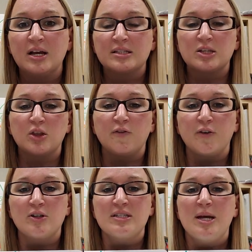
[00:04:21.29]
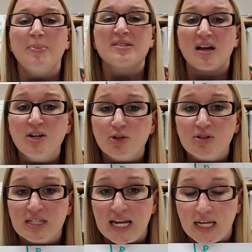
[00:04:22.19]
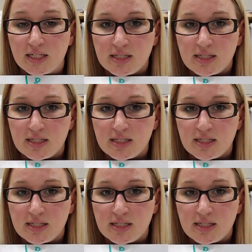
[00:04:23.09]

So the first step is understand.